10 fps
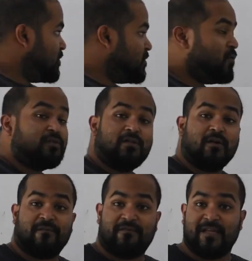those sort
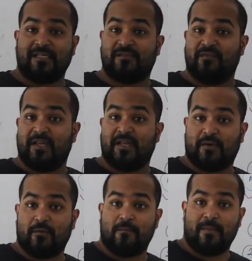of things we need
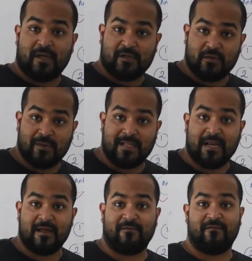to make sure
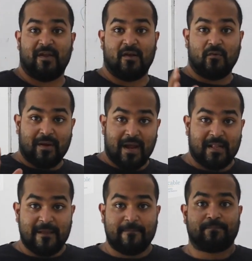that we look
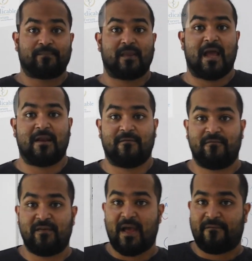at them
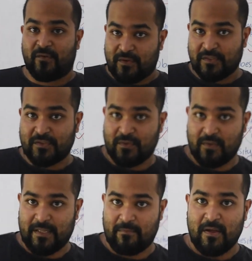and we have to control them.